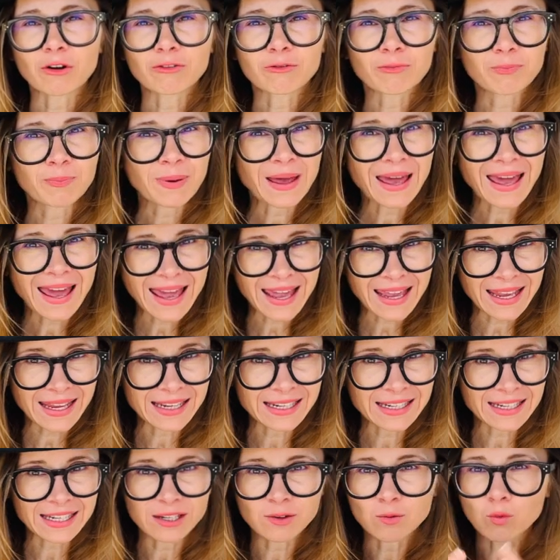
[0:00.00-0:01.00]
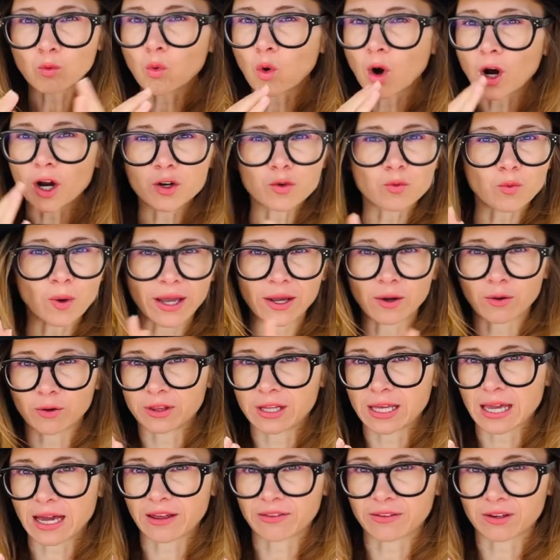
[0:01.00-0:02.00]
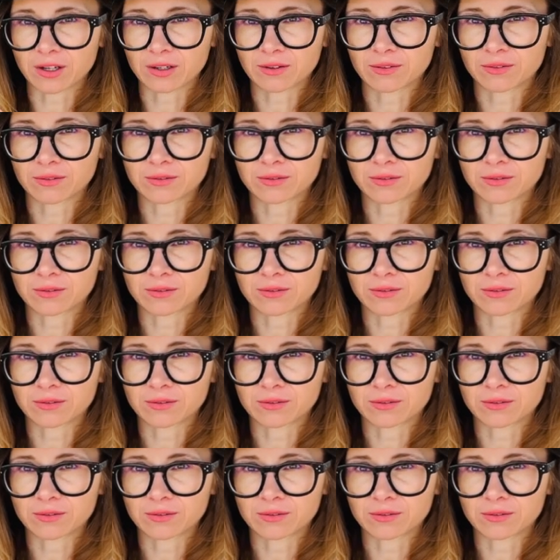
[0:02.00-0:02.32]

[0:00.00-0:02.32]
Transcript: pain in one way or the other.